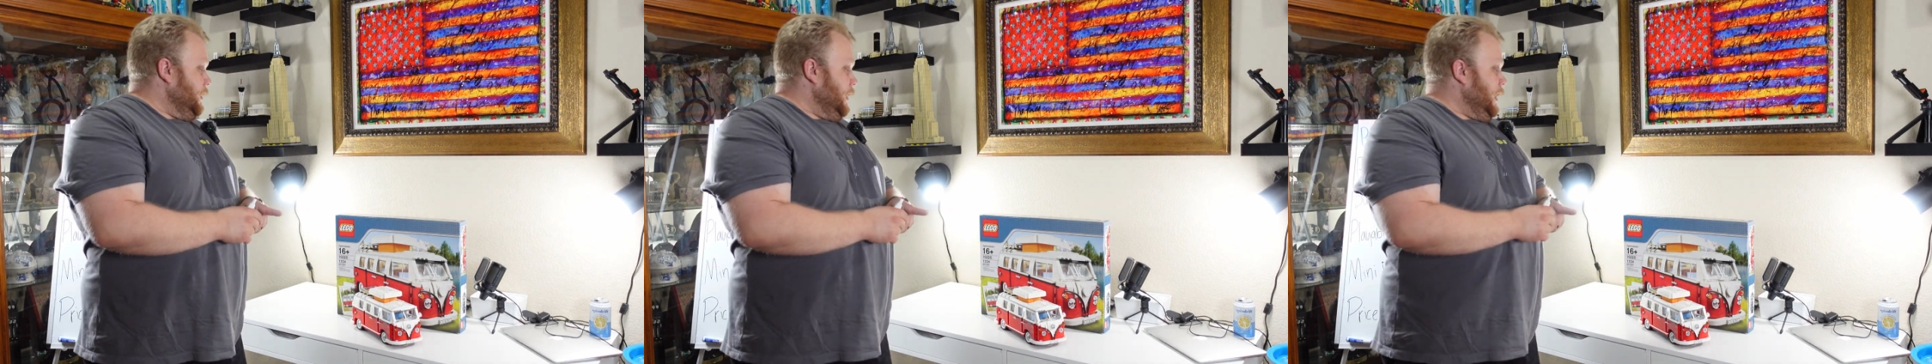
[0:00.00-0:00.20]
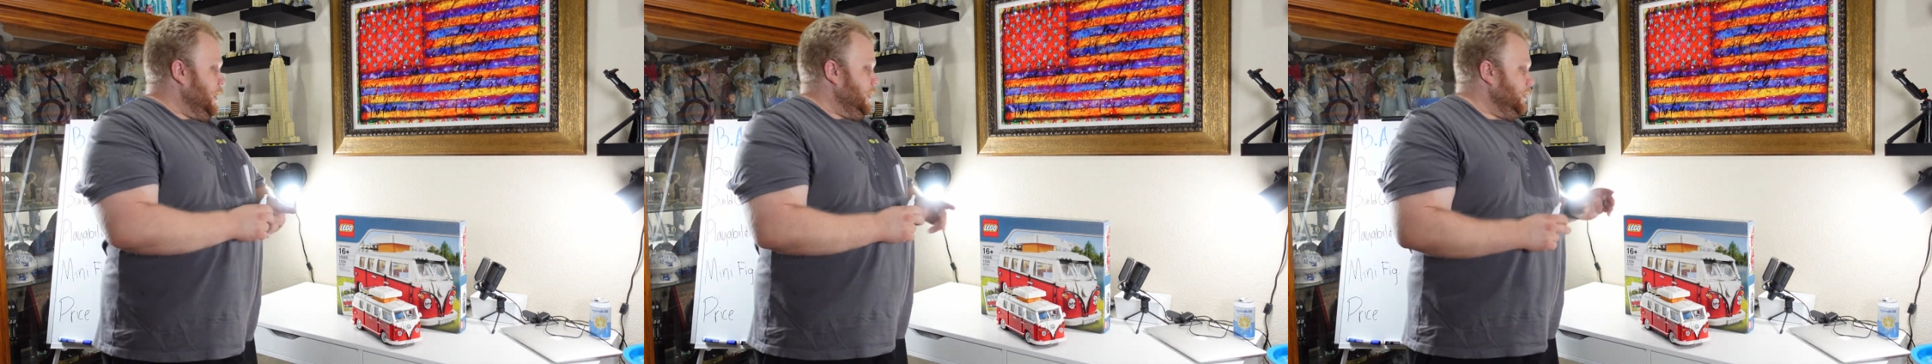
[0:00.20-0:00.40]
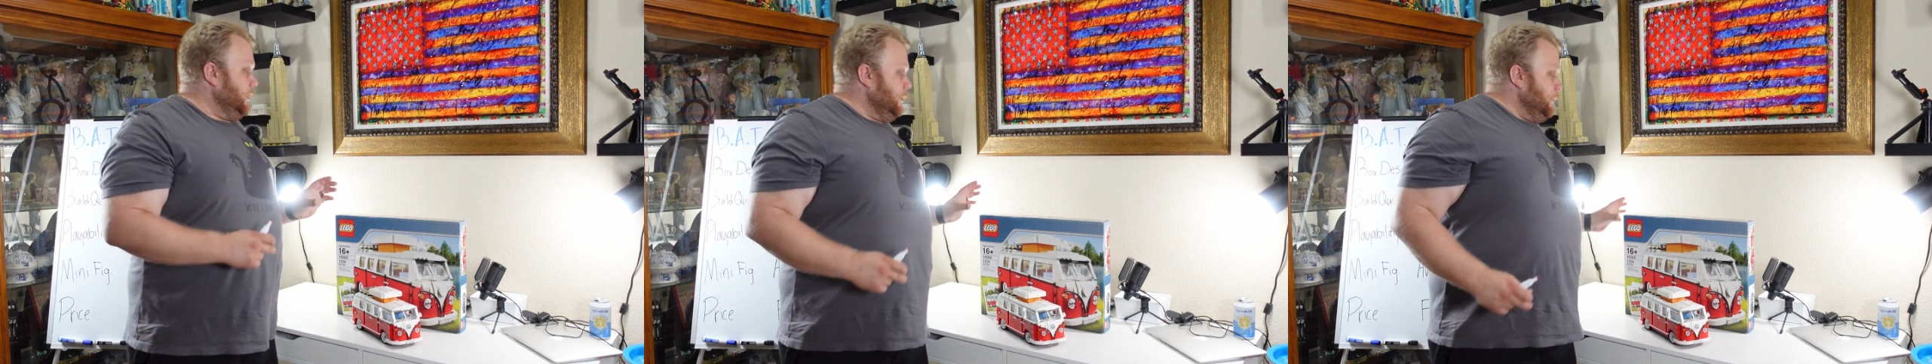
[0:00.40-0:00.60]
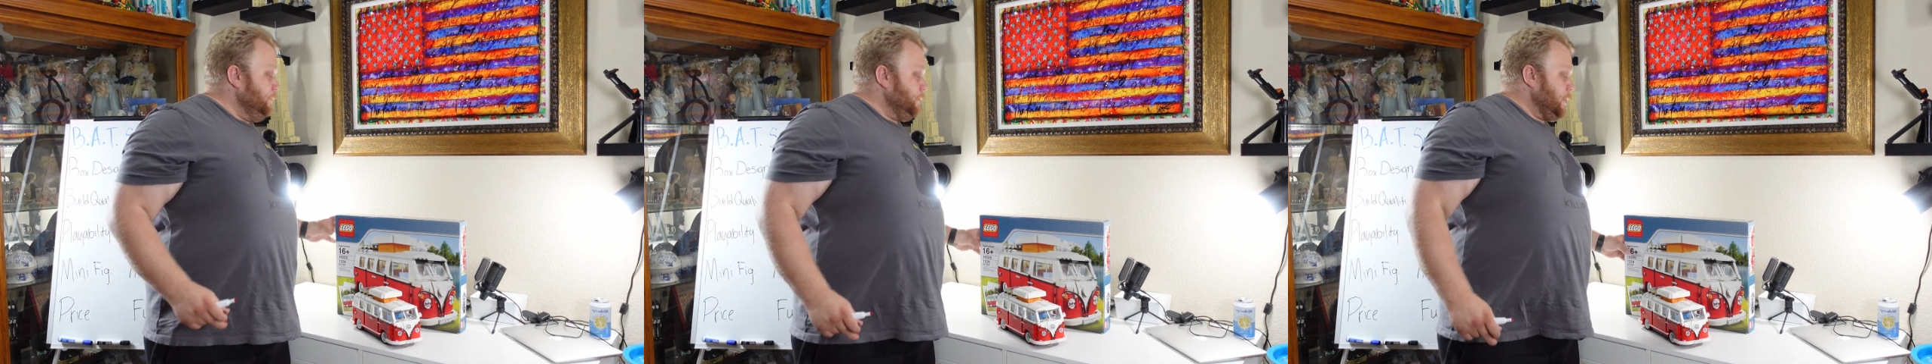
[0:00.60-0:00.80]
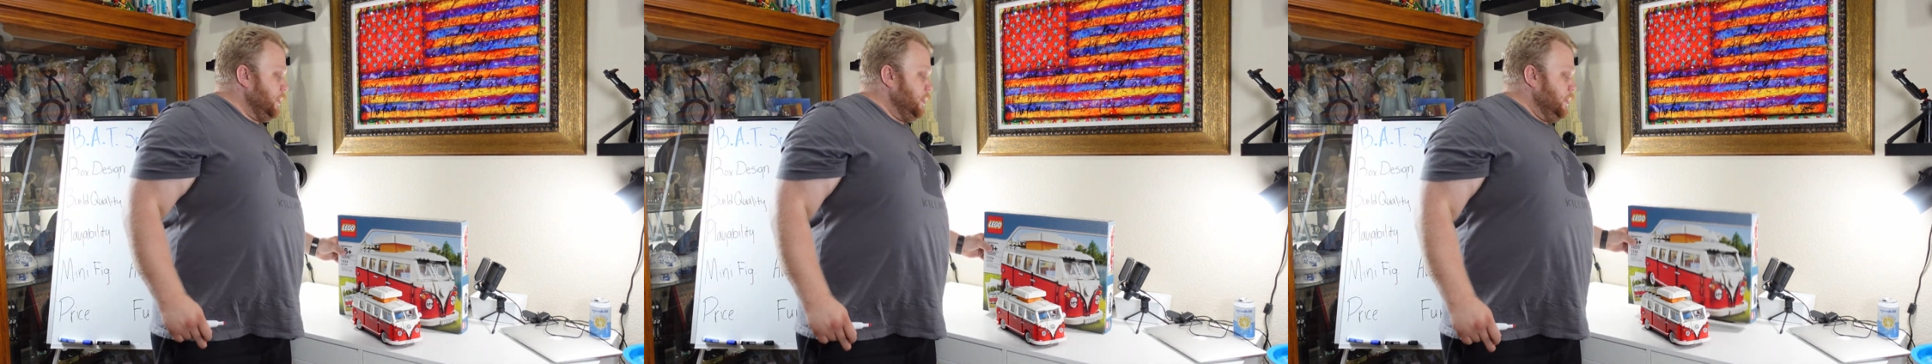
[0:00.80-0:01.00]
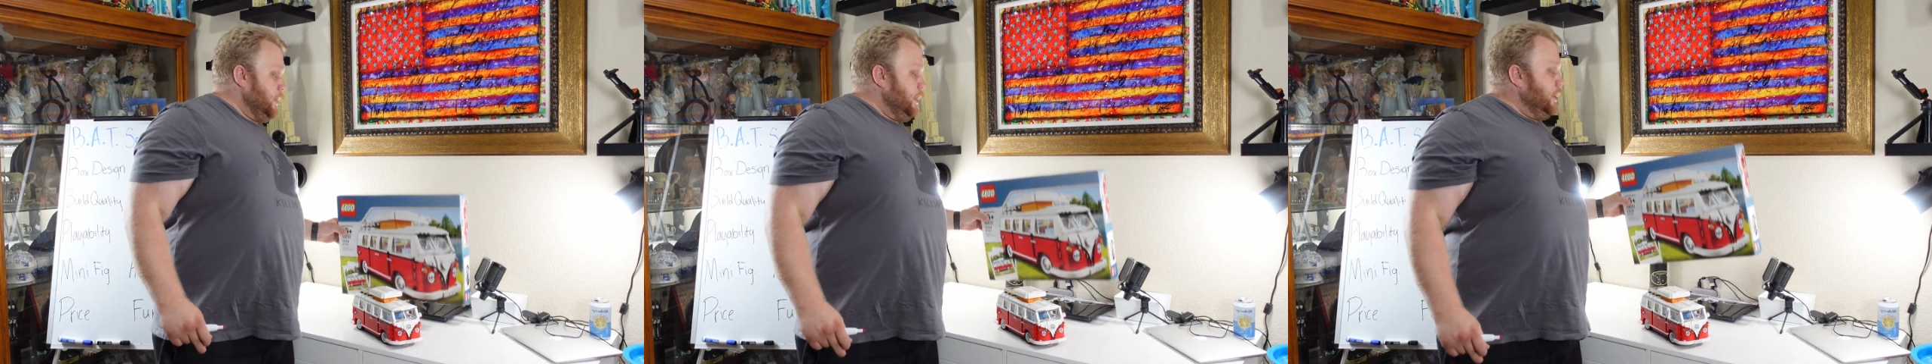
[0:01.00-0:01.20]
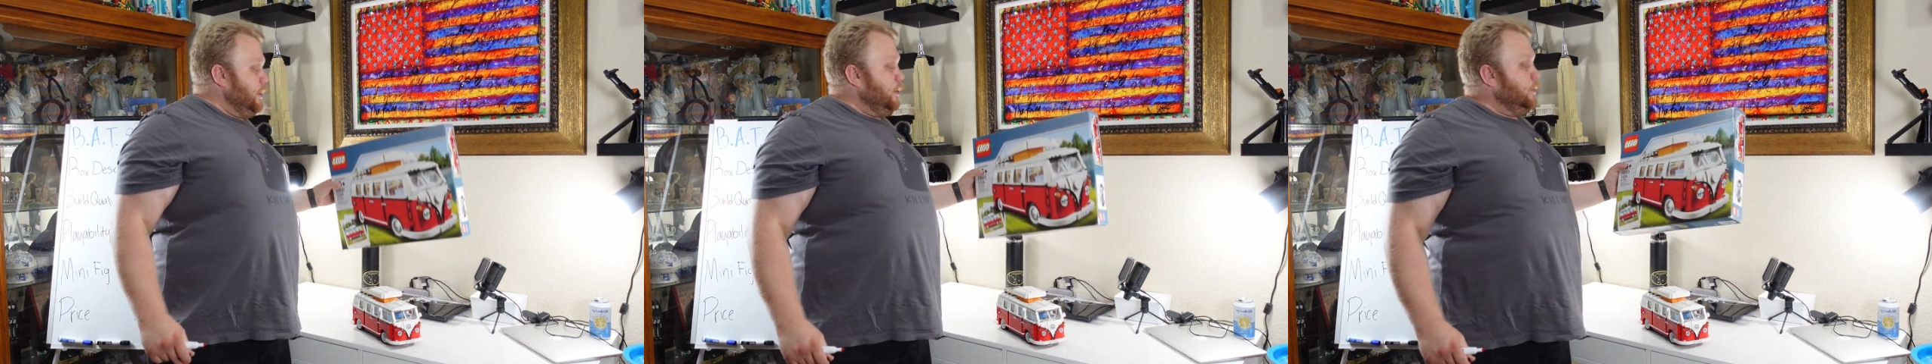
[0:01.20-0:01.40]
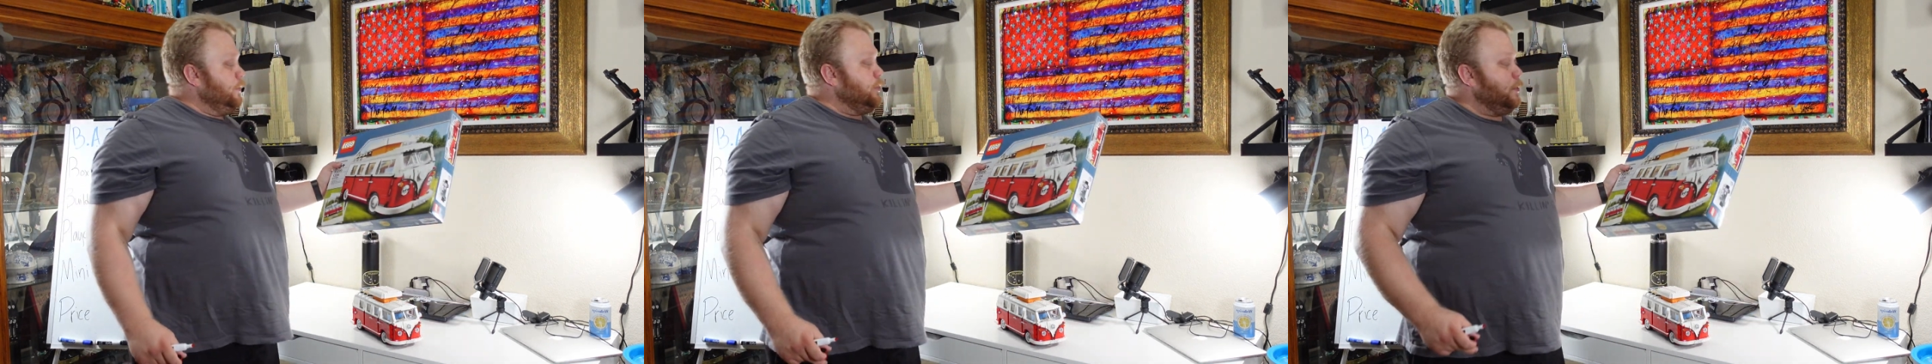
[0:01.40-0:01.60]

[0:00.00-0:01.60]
And you know,